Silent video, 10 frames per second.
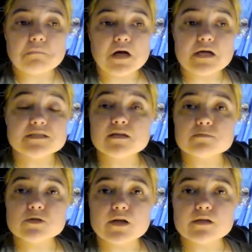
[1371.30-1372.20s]
I
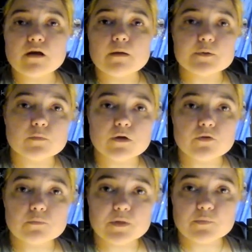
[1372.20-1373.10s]
stopped trying to copy what
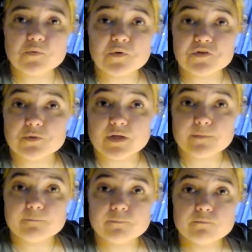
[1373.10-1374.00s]
other people were doing
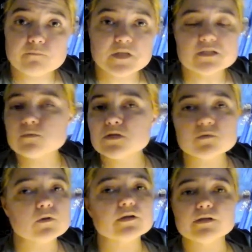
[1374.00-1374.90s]
because it
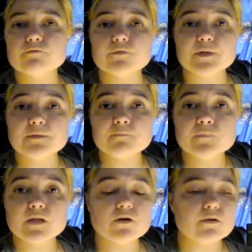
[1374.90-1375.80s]
wasn't working for me.
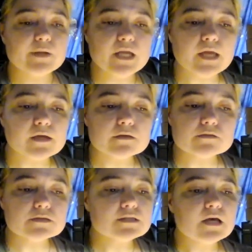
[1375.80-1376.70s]
It hurt my
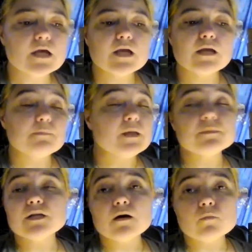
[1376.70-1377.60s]
hands. It made
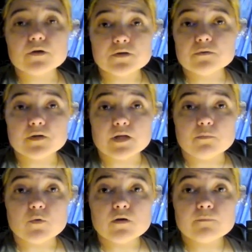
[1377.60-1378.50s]
me not want to do it anymore.